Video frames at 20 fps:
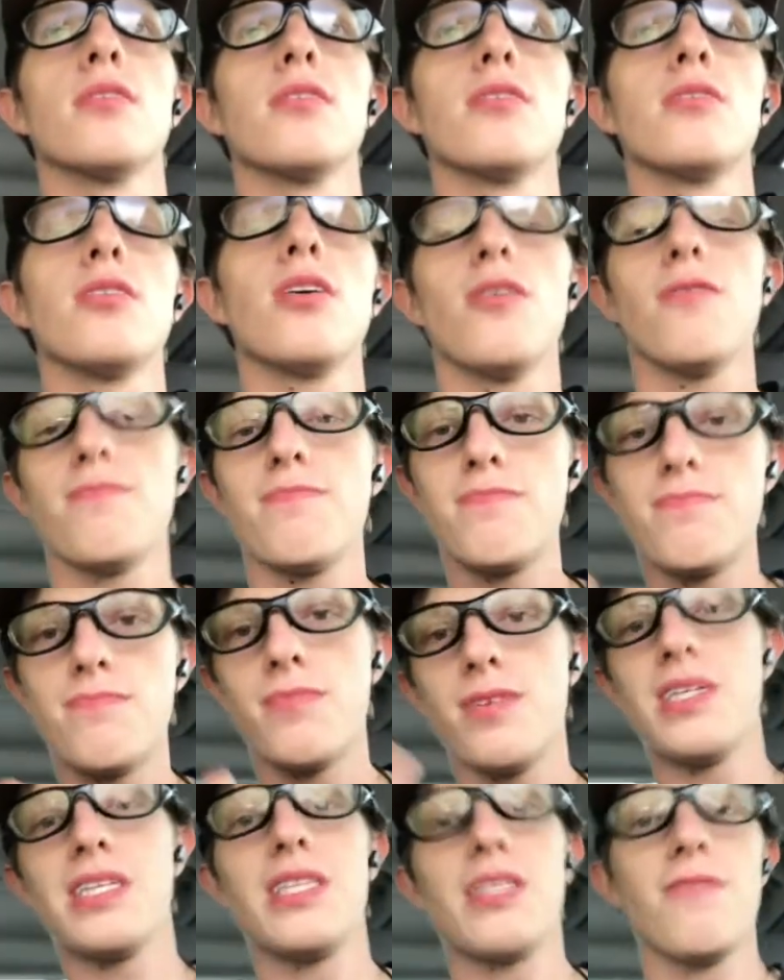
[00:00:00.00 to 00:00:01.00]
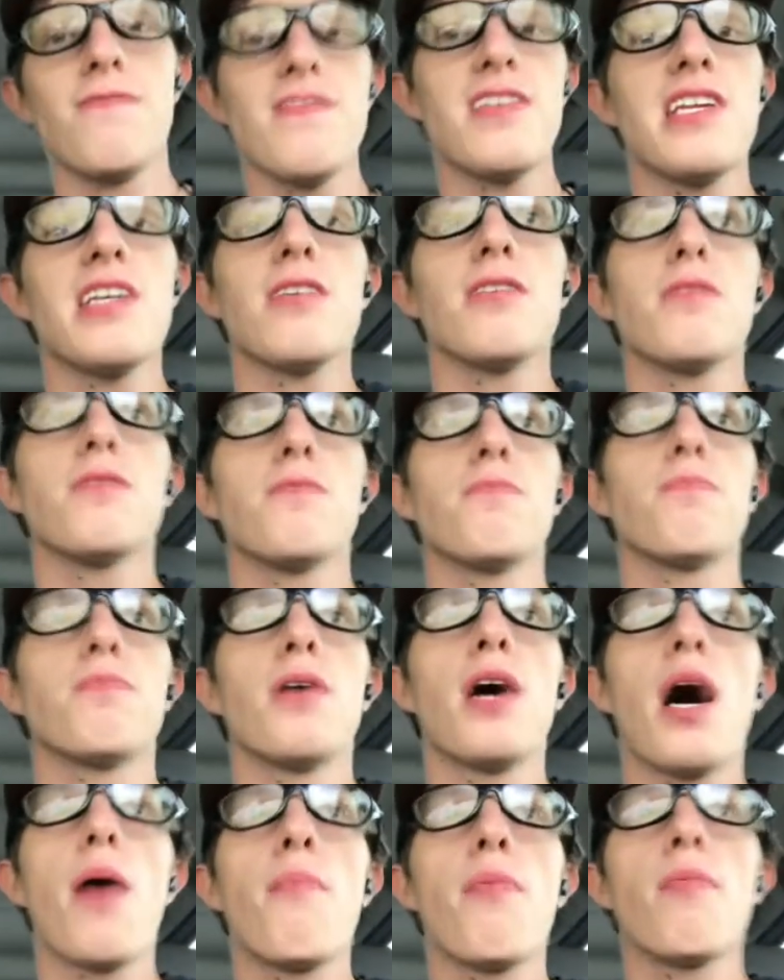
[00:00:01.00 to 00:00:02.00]
So the video you
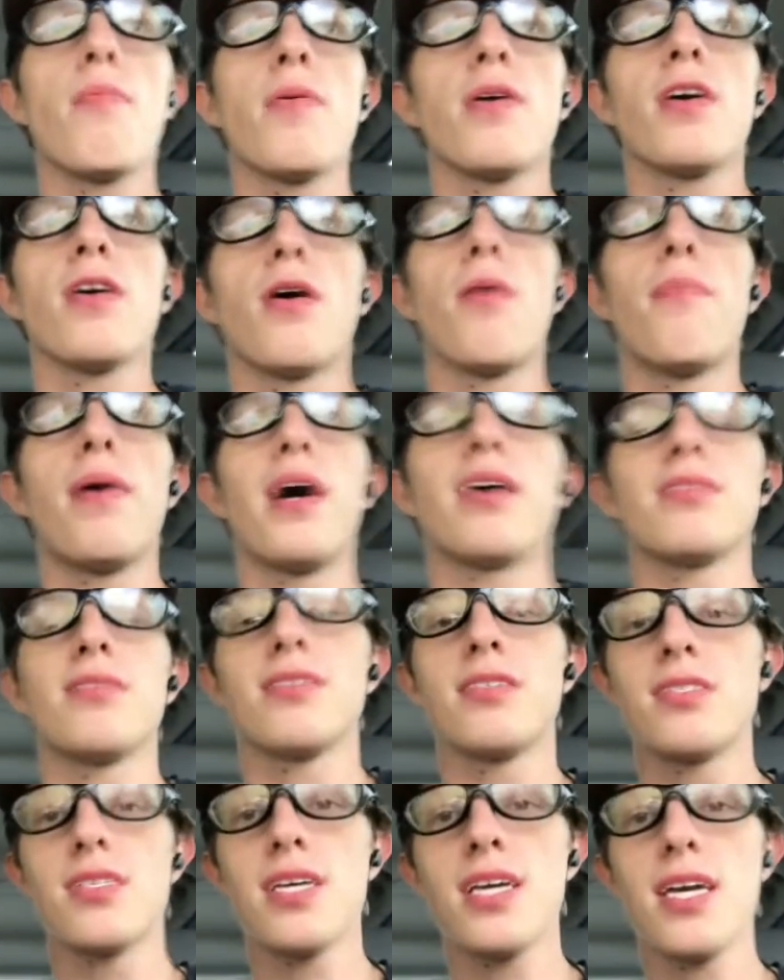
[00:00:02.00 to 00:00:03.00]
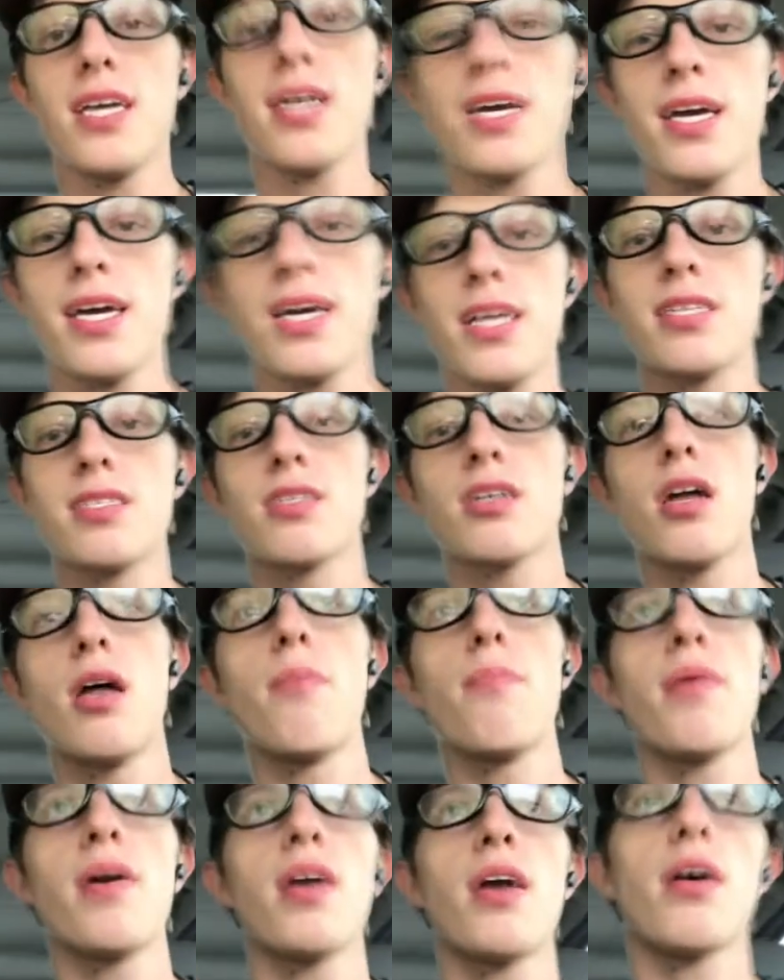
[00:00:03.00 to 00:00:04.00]
probably are about to see is
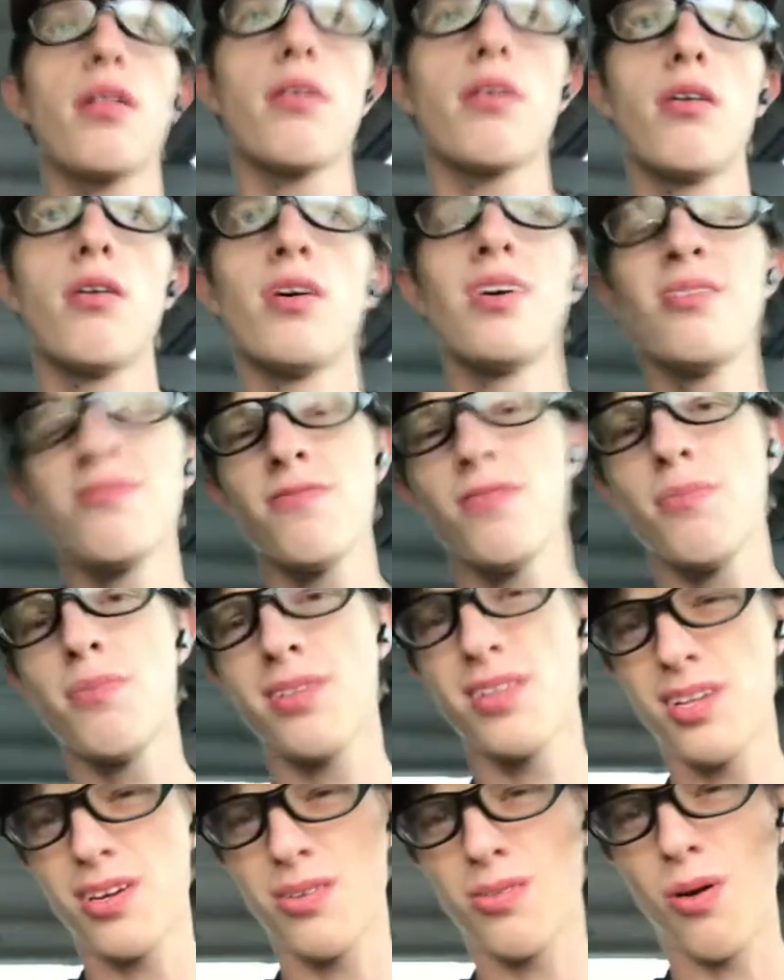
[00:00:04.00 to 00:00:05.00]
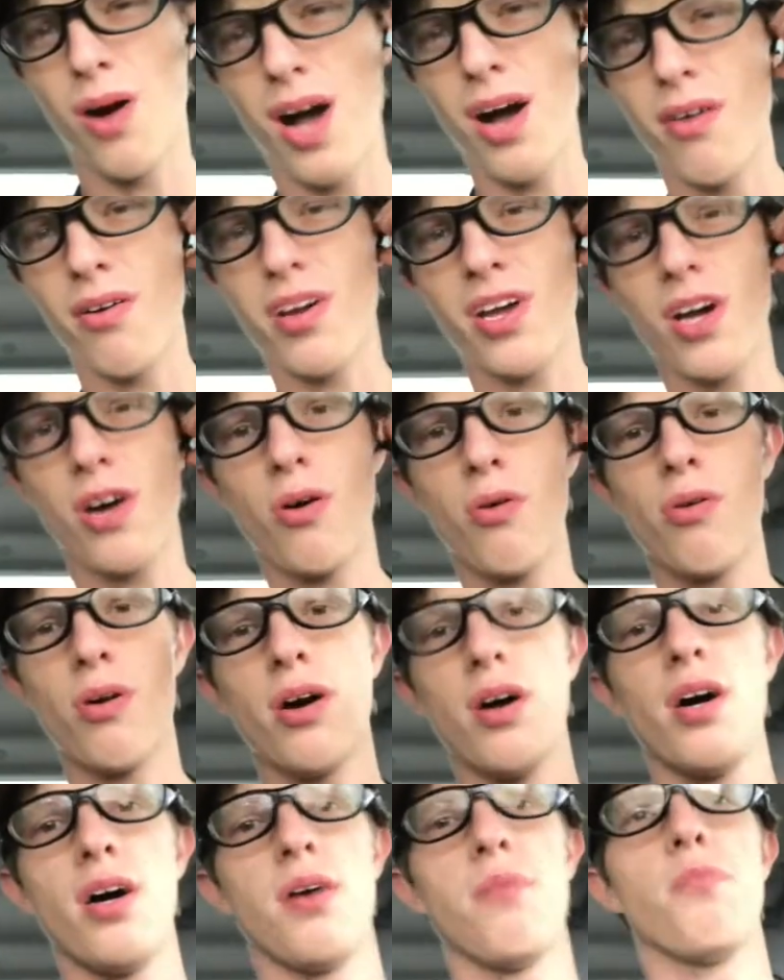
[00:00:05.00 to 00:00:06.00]
gonna be from a little while ago,
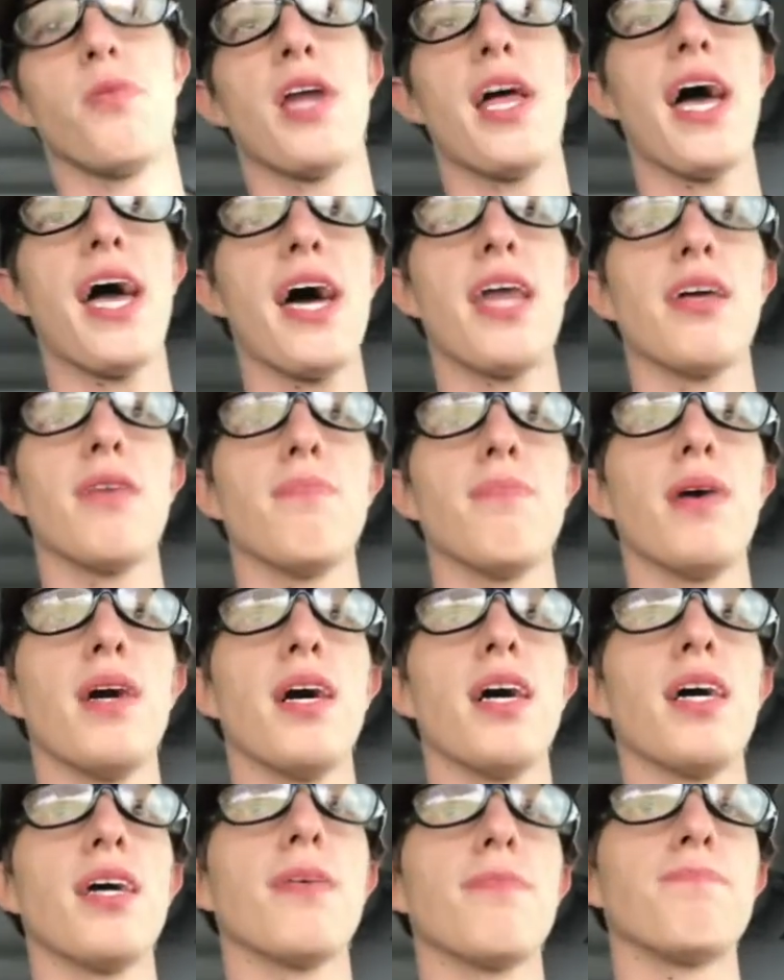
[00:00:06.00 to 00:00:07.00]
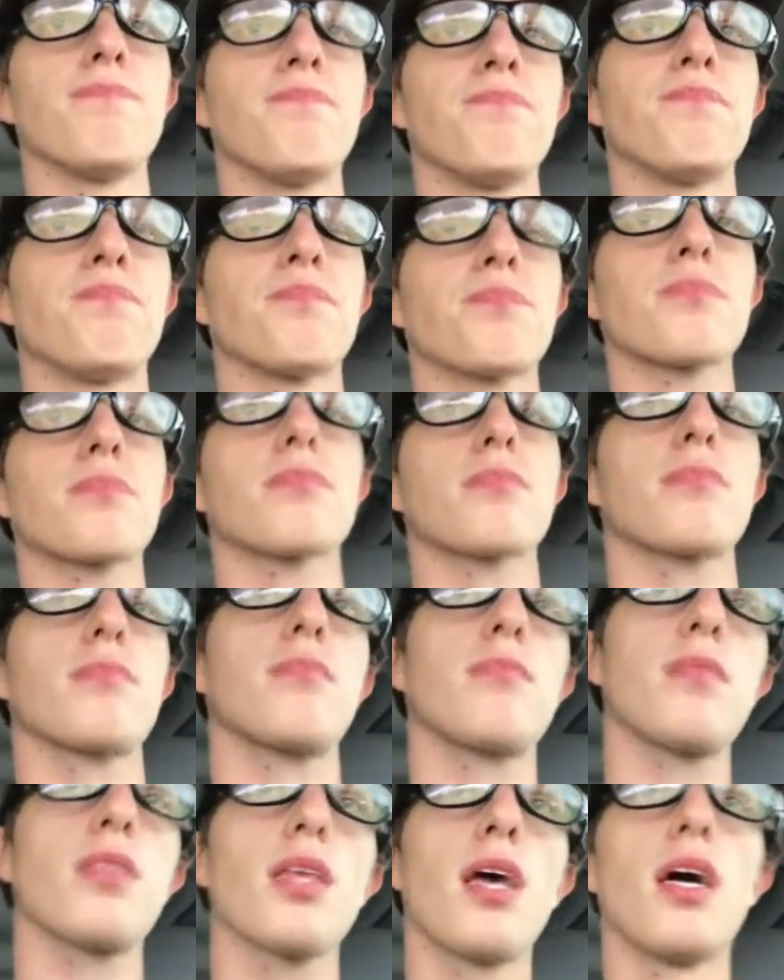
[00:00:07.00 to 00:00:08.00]
when I added my
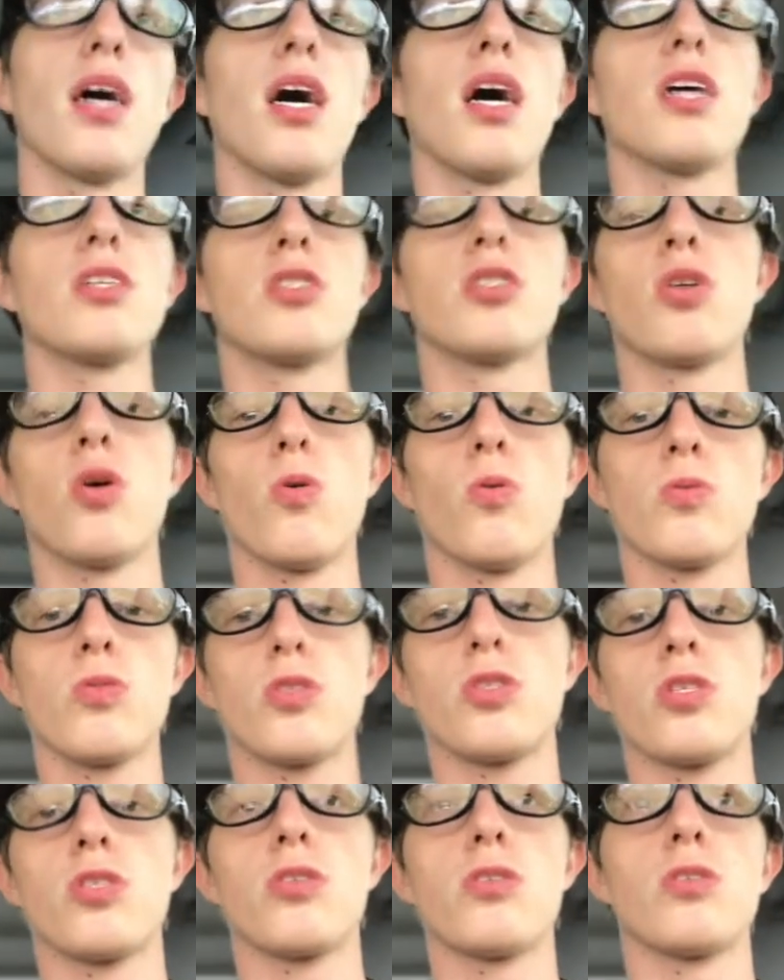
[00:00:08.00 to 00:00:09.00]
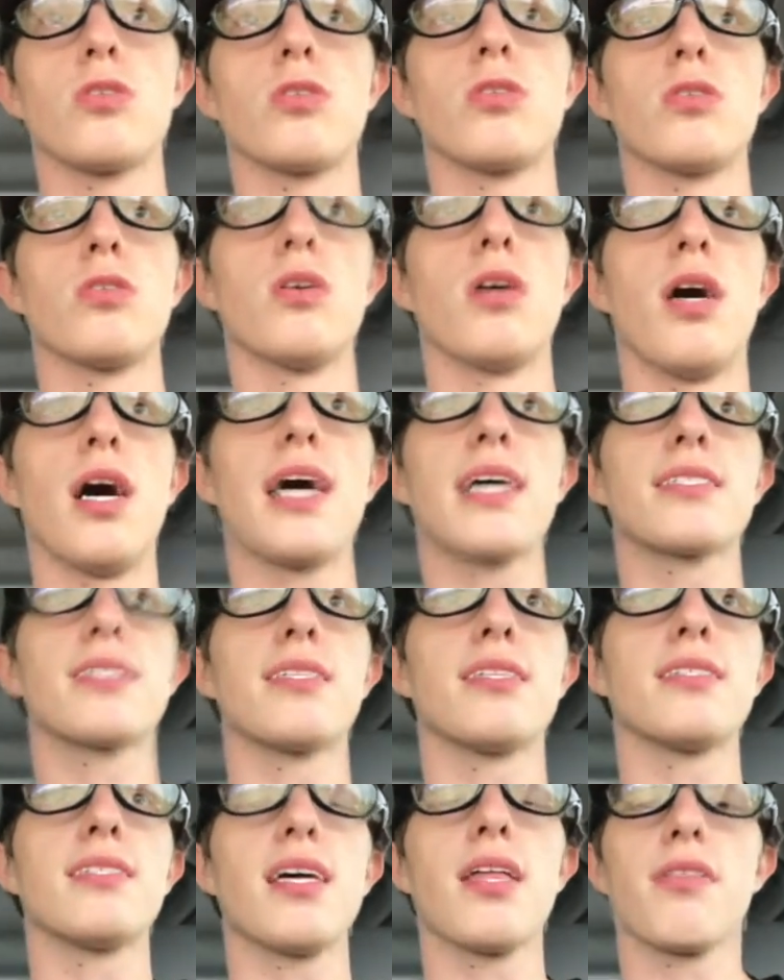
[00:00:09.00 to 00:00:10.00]
Torch
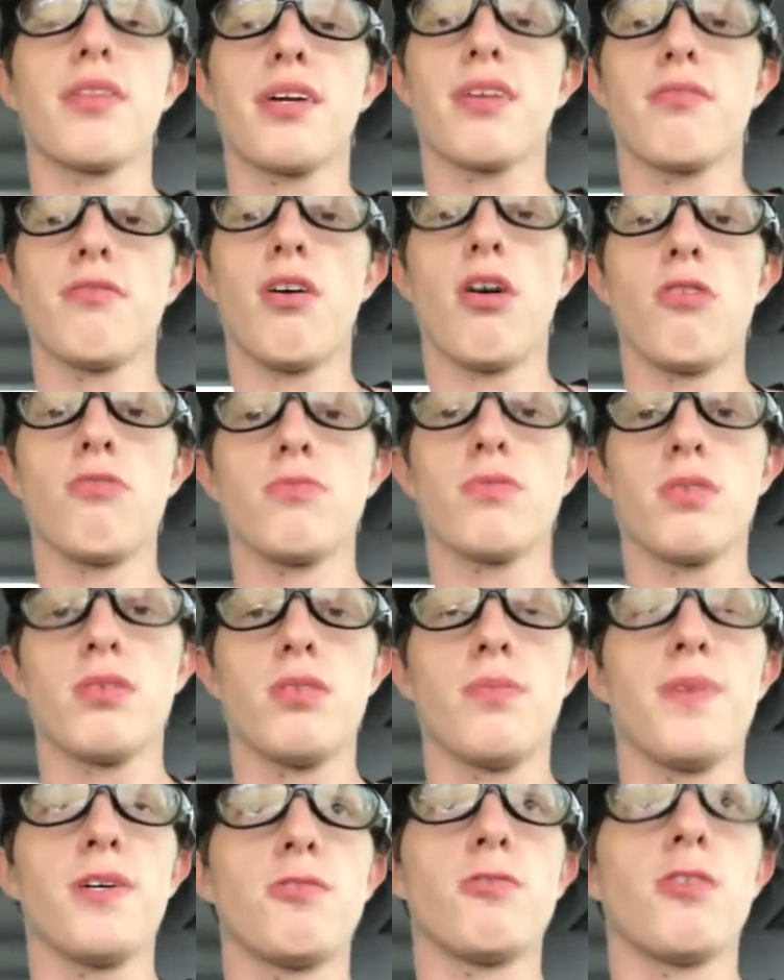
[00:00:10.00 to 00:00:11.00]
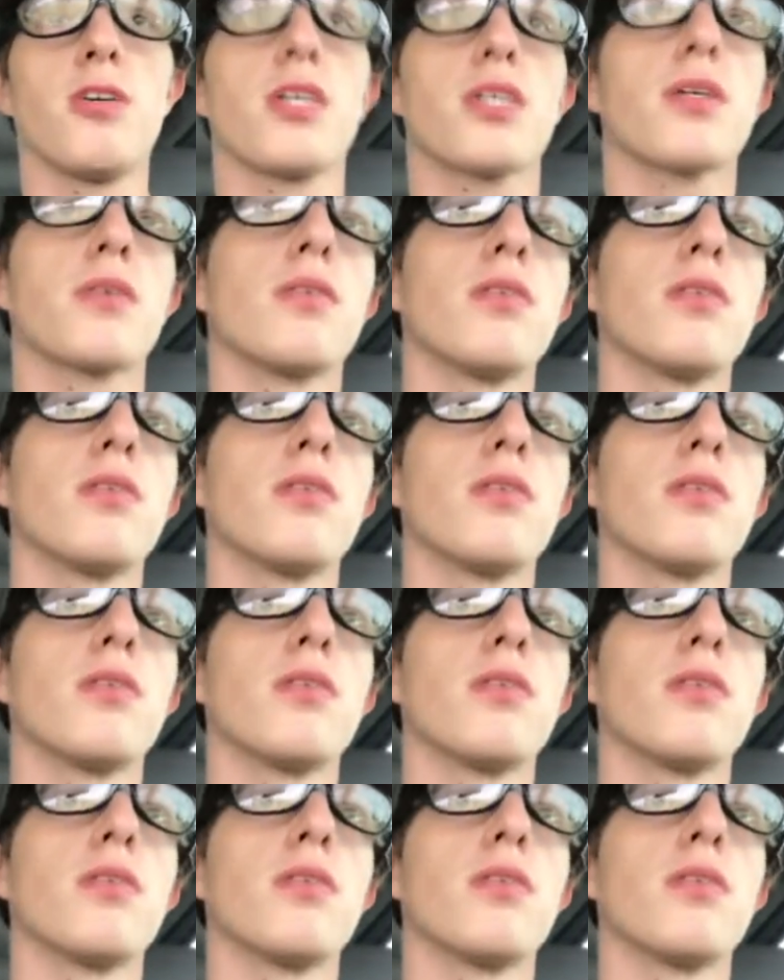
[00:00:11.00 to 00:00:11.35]
Oxy Acetylene hose lid to my truck.